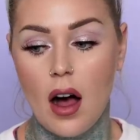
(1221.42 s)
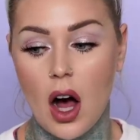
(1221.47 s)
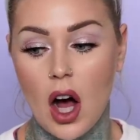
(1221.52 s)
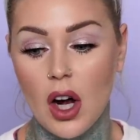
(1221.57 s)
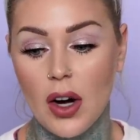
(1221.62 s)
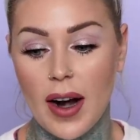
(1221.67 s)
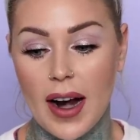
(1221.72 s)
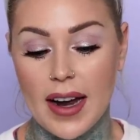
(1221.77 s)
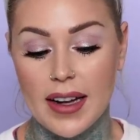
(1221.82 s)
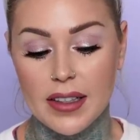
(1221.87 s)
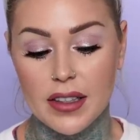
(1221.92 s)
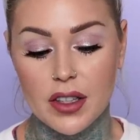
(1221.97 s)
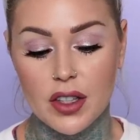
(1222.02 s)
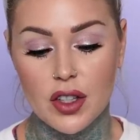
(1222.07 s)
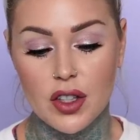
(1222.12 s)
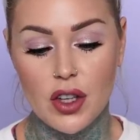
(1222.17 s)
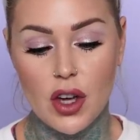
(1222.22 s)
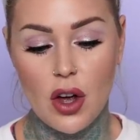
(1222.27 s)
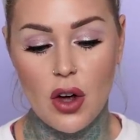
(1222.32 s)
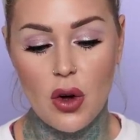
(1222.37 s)
All right,
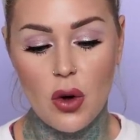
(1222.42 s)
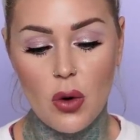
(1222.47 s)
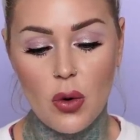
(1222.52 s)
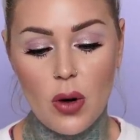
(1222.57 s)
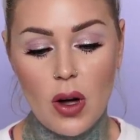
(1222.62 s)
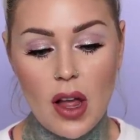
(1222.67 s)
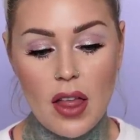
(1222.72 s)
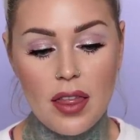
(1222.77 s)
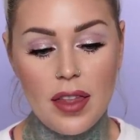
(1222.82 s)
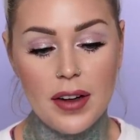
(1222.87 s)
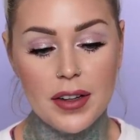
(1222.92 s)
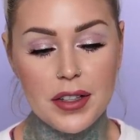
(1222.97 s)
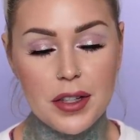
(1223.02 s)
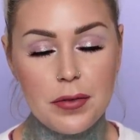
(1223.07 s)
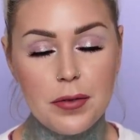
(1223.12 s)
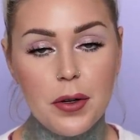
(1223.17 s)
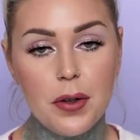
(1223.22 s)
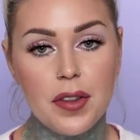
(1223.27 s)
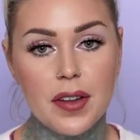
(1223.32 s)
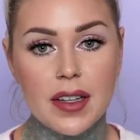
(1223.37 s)
so there's
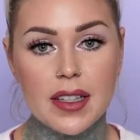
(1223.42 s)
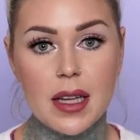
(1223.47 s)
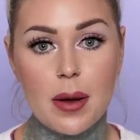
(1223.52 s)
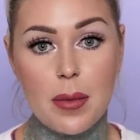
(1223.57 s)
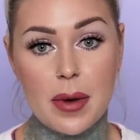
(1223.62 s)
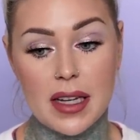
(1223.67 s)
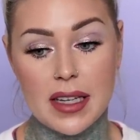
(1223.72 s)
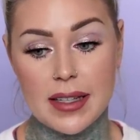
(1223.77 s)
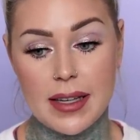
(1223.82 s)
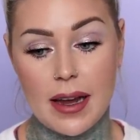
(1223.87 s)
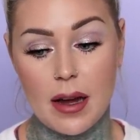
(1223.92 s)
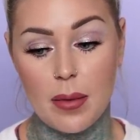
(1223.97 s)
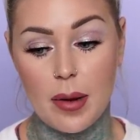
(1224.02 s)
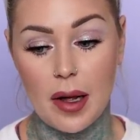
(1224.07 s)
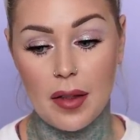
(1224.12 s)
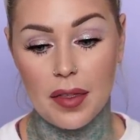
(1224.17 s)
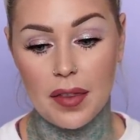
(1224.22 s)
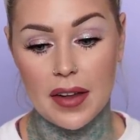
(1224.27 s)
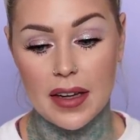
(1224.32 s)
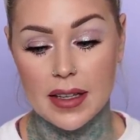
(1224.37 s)
a few things I'm gonna say
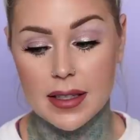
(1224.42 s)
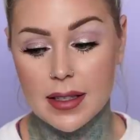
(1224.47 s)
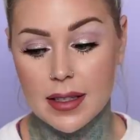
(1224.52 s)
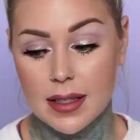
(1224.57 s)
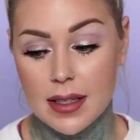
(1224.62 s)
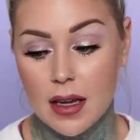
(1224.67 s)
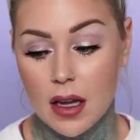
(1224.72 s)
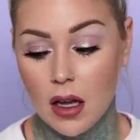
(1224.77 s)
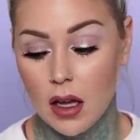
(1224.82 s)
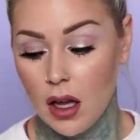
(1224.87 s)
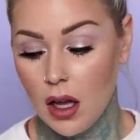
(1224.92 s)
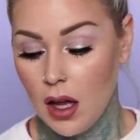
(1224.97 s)
about this.